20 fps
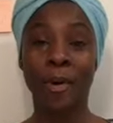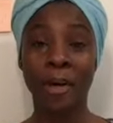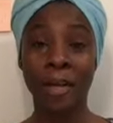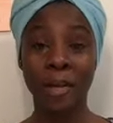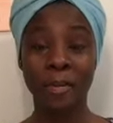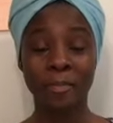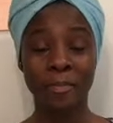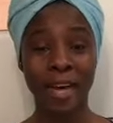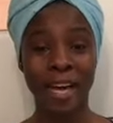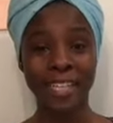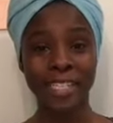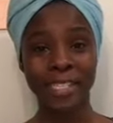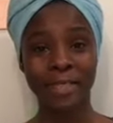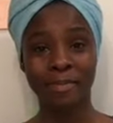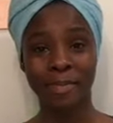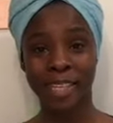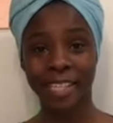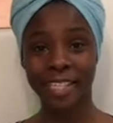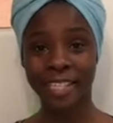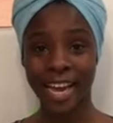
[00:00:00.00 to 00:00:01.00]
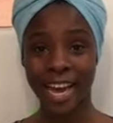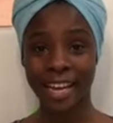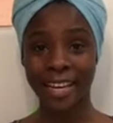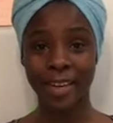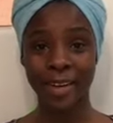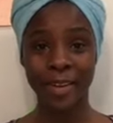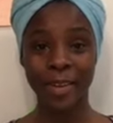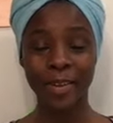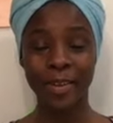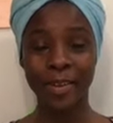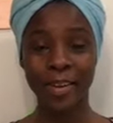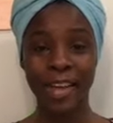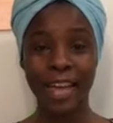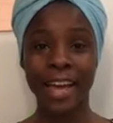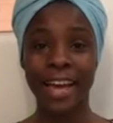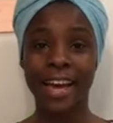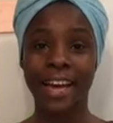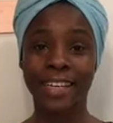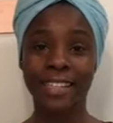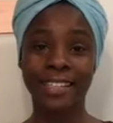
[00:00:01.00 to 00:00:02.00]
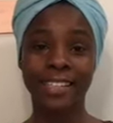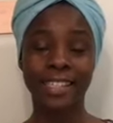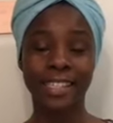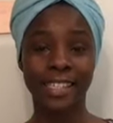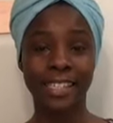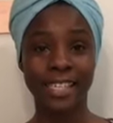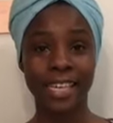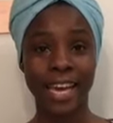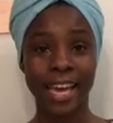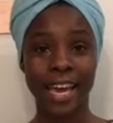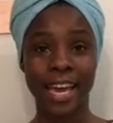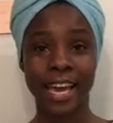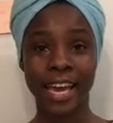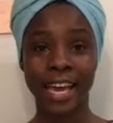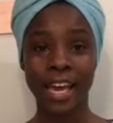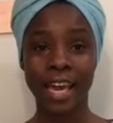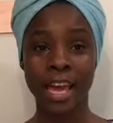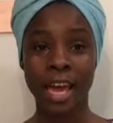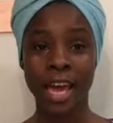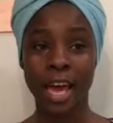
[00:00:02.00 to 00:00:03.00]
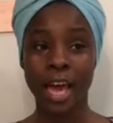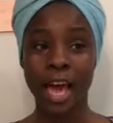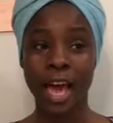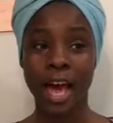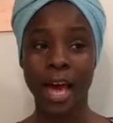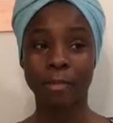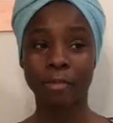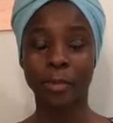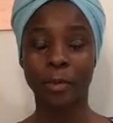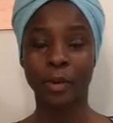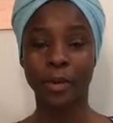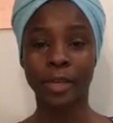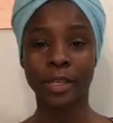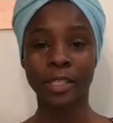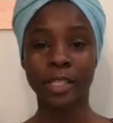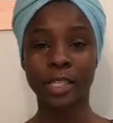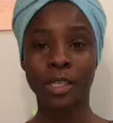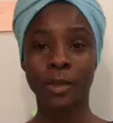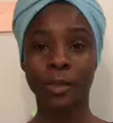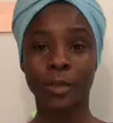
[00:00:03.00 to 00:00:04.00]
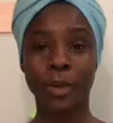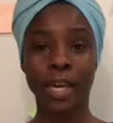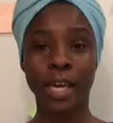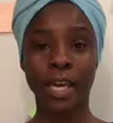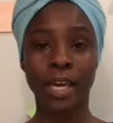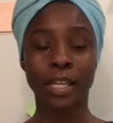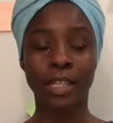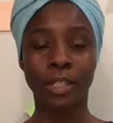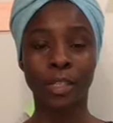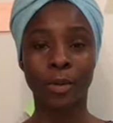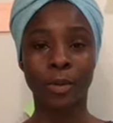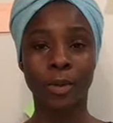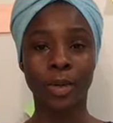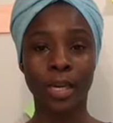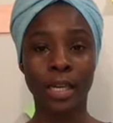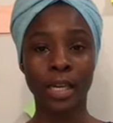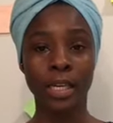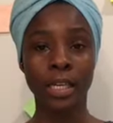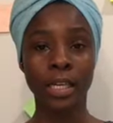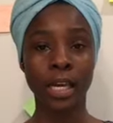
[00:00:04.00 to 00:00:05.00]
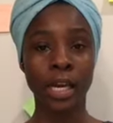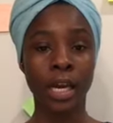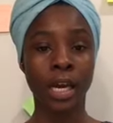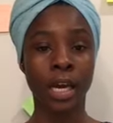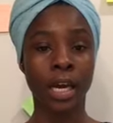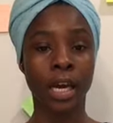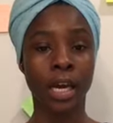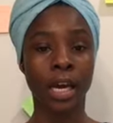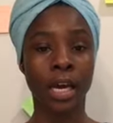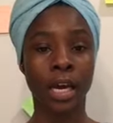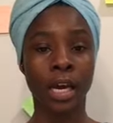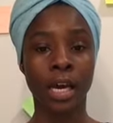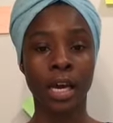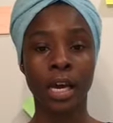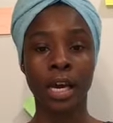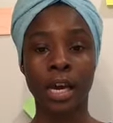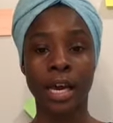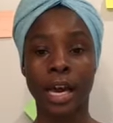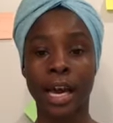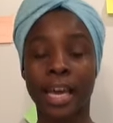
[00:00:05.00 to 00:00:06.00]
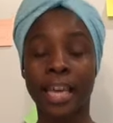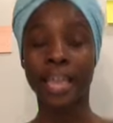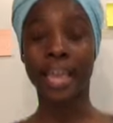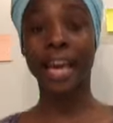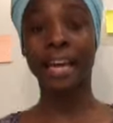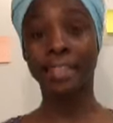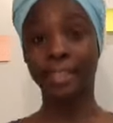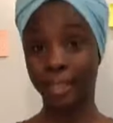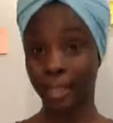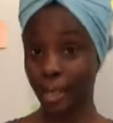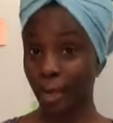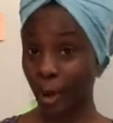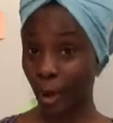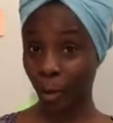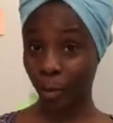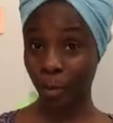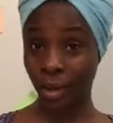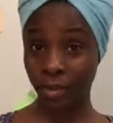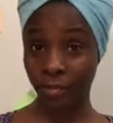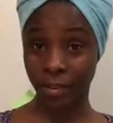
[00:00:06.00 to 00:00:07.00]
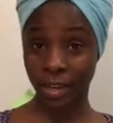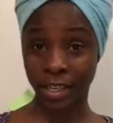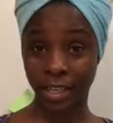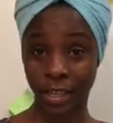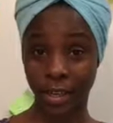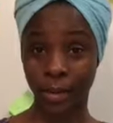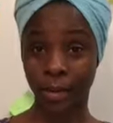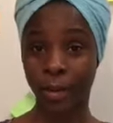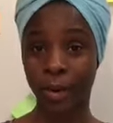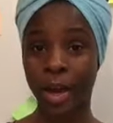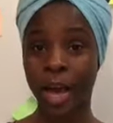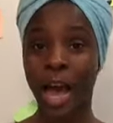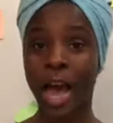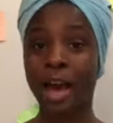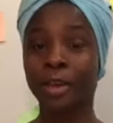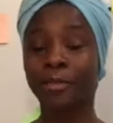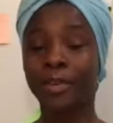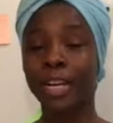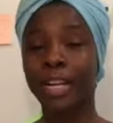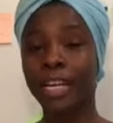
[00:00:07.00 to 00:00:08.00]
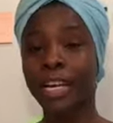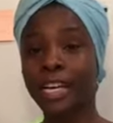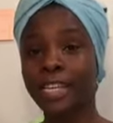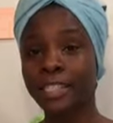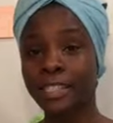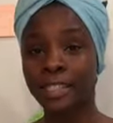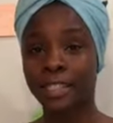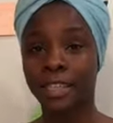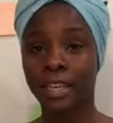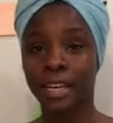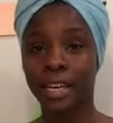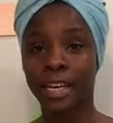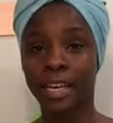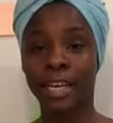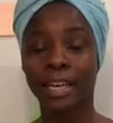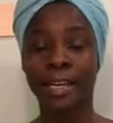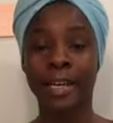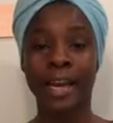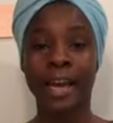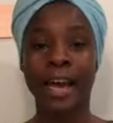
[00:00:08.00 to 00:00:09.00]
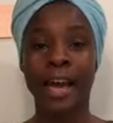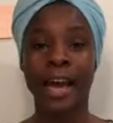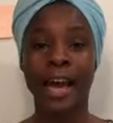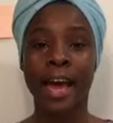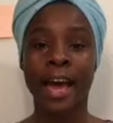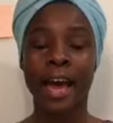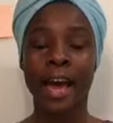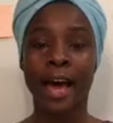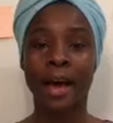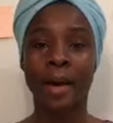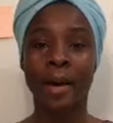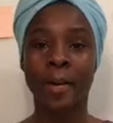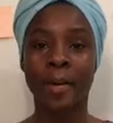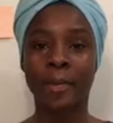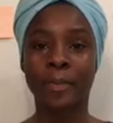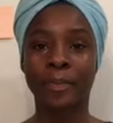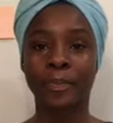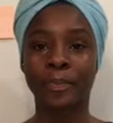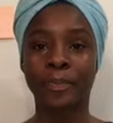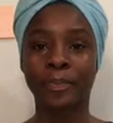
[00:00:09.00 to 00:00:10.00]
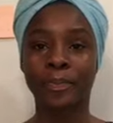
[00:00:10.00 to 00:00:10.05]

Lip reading: welcome back to my channel, and today I'm going to be doing a get to know me video. I realized that I